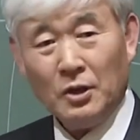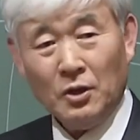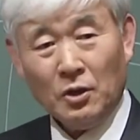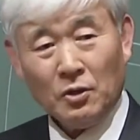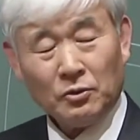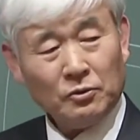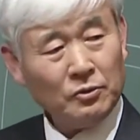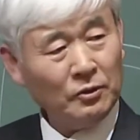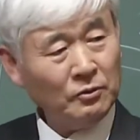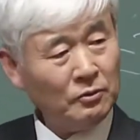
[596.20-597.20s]
There is
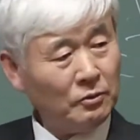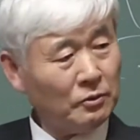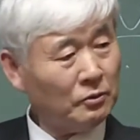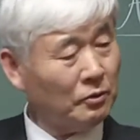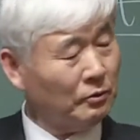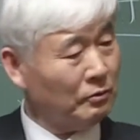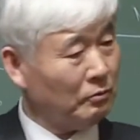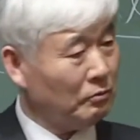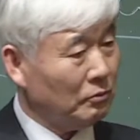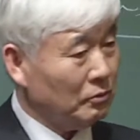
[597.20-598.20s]
almost no
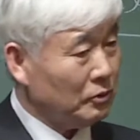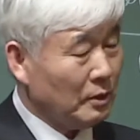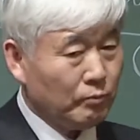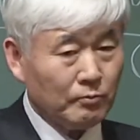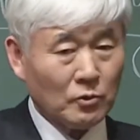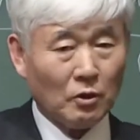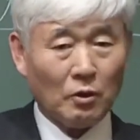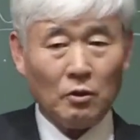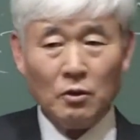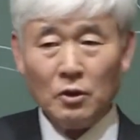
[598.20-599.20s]
difference in technology
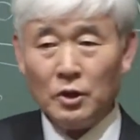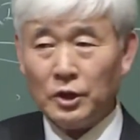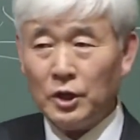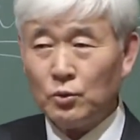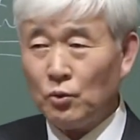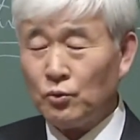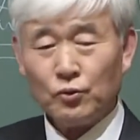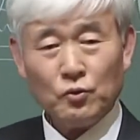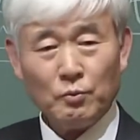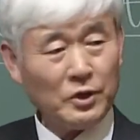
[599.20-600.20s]
between cell
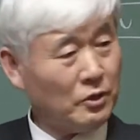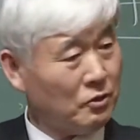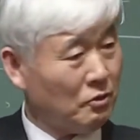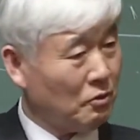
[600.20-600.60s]
phones.